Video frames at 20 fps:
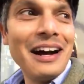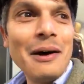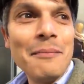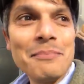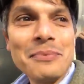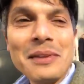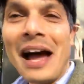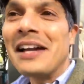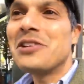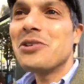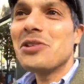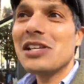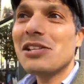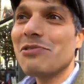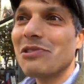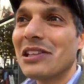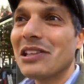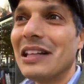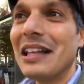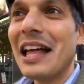Um, I
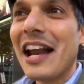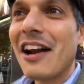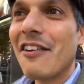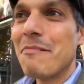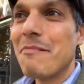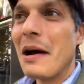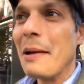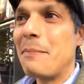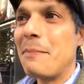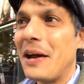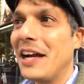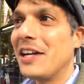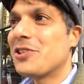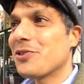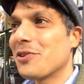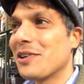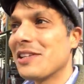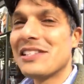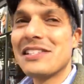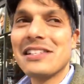do this with a lot of my
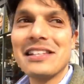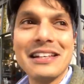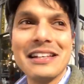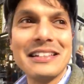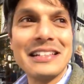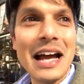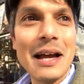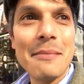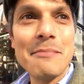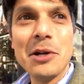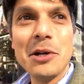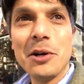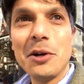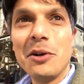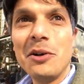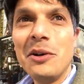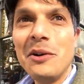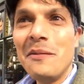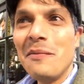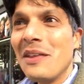patrons, the
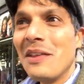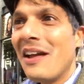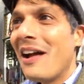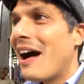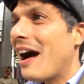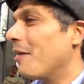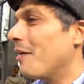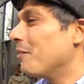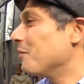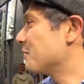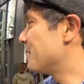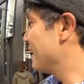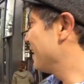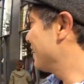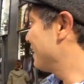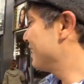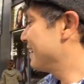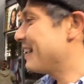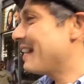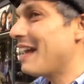daimyo. I will
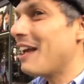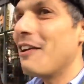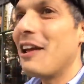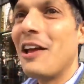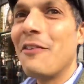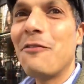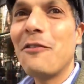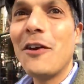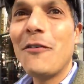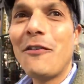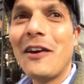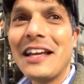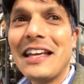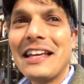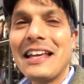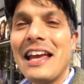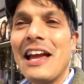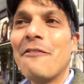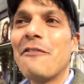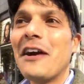get if, if I
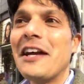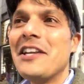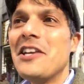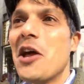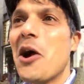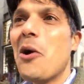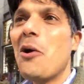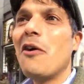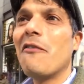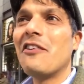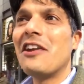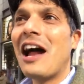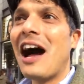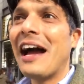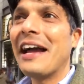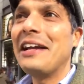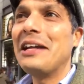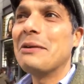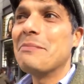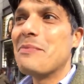if I know of an
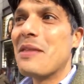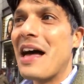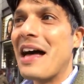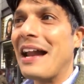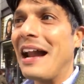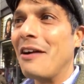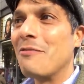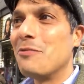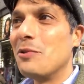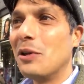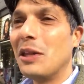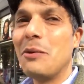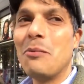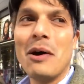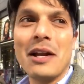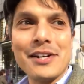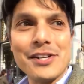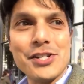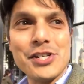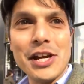item that I really
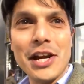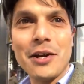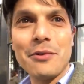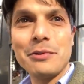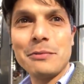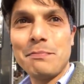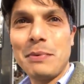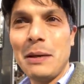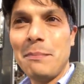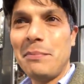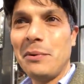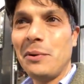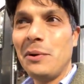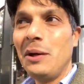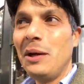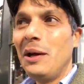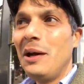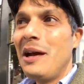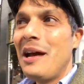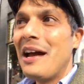want to share with people
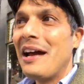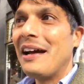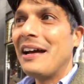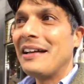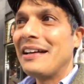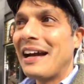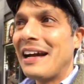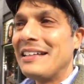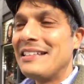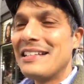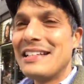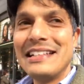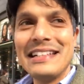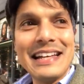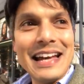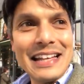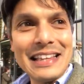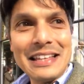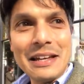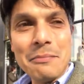and I didn't
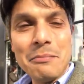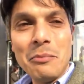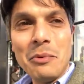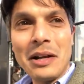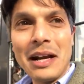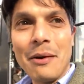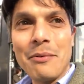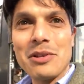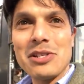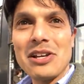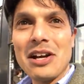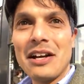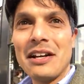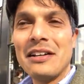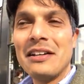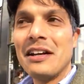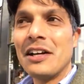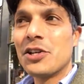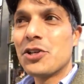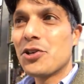get them when I was
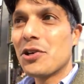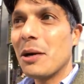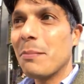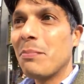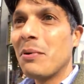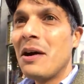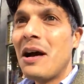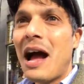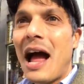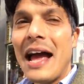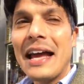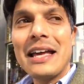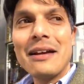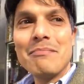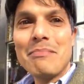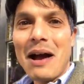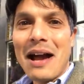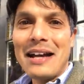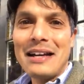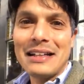on a trip, I can
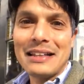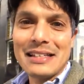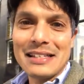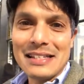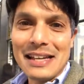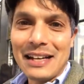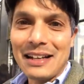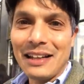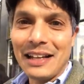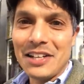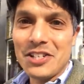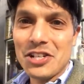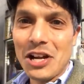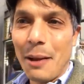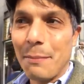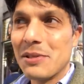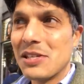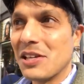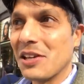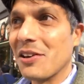buy it at the satellite
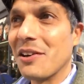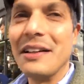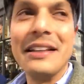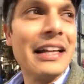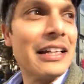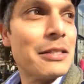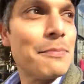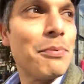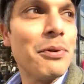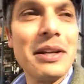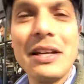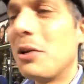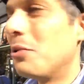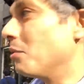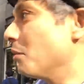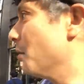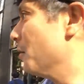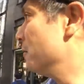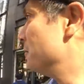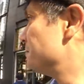shops here, and that's pretty cool.